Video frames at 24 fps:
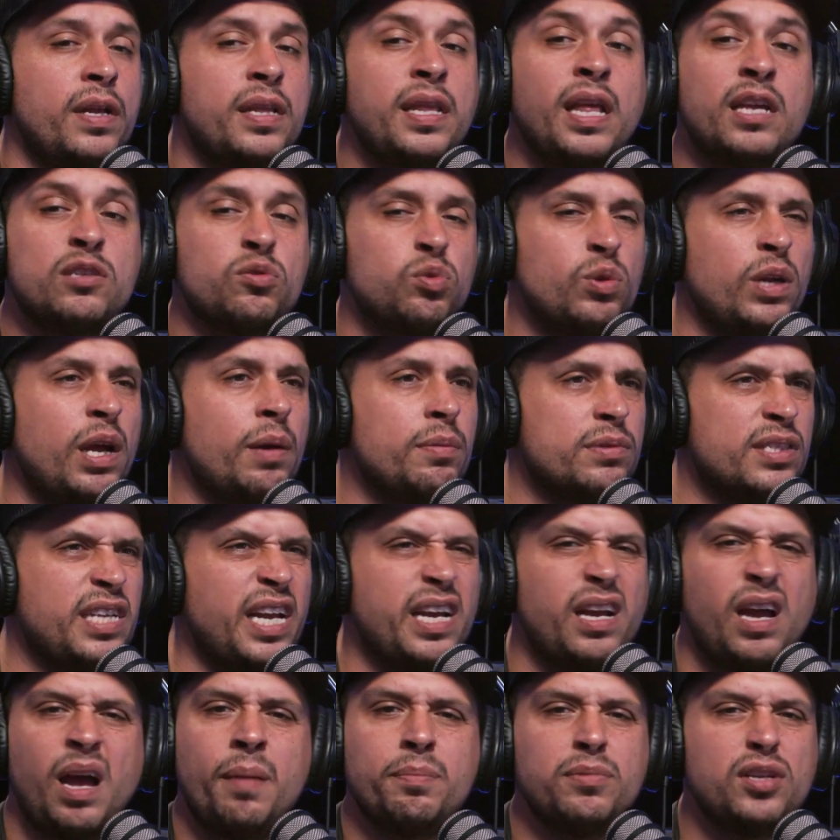And that's when I was
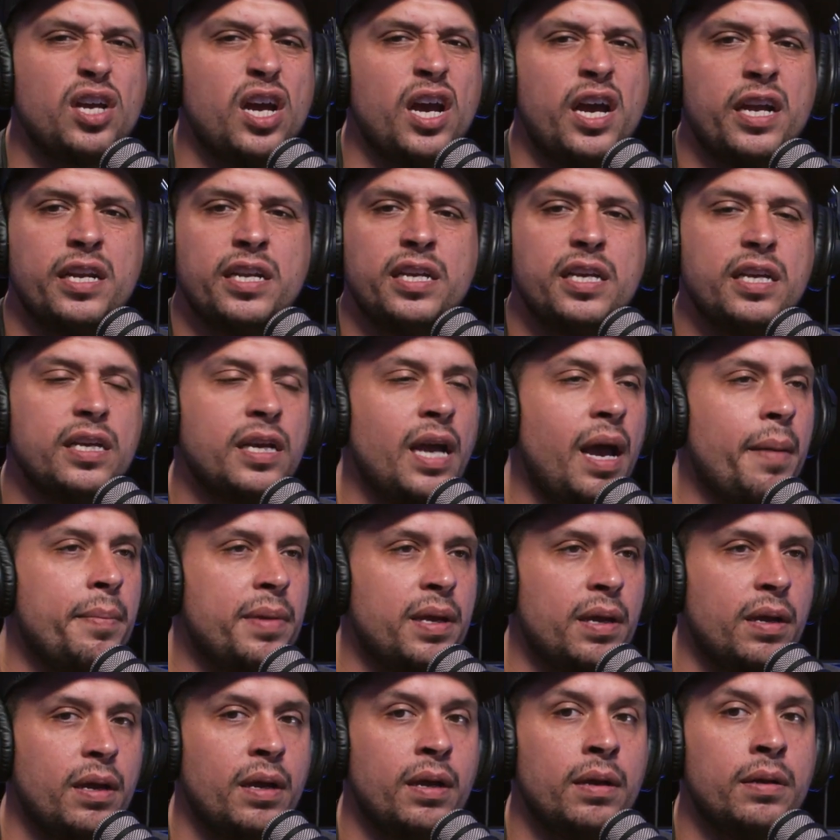like, I'm done. He got
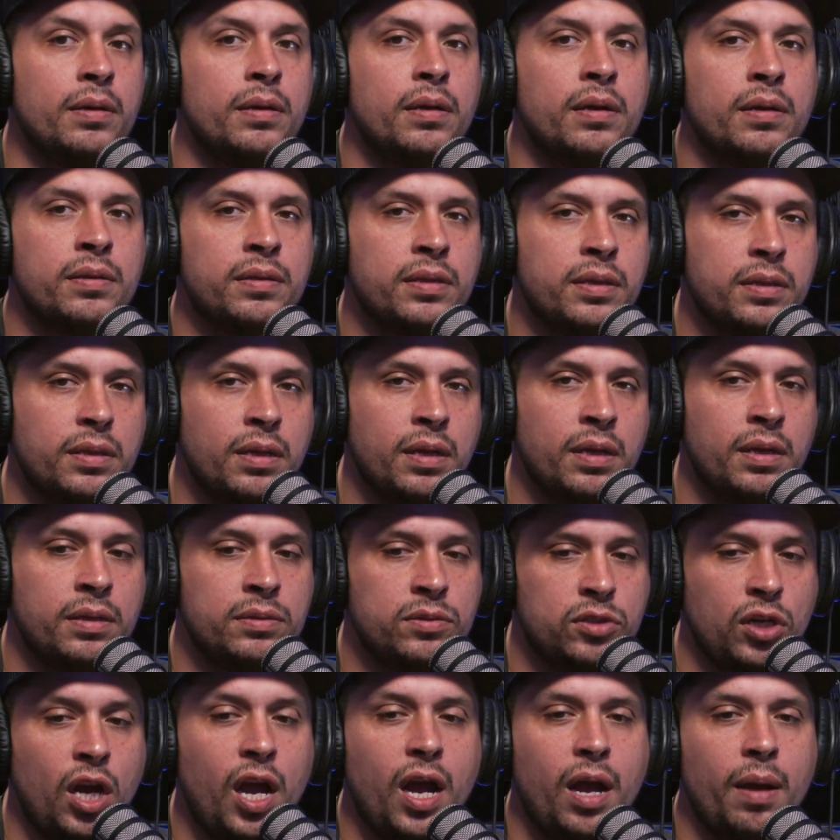me a
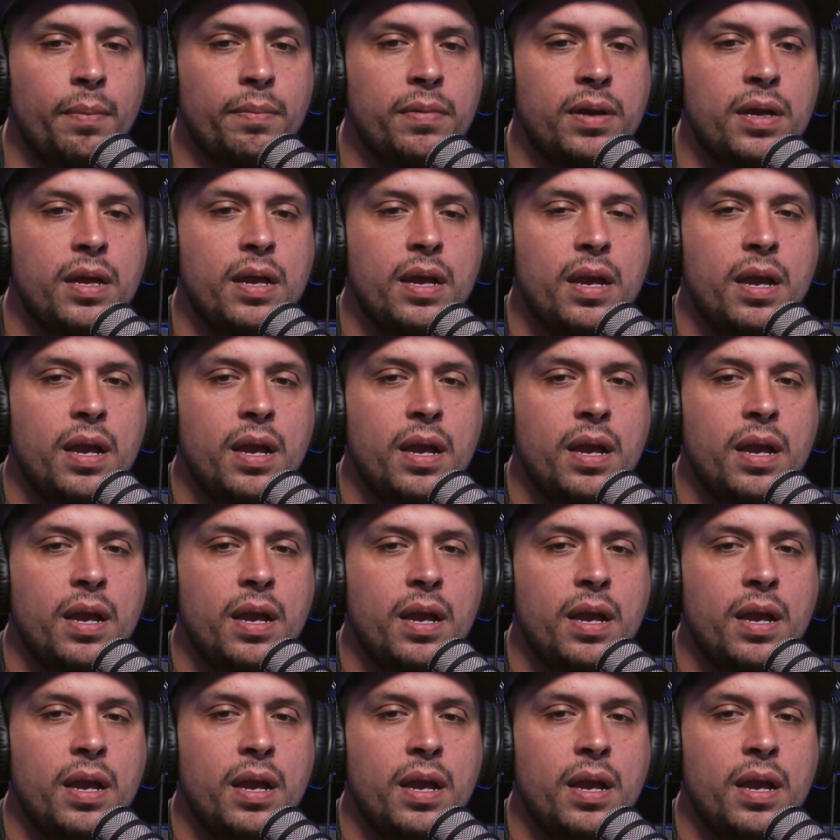job.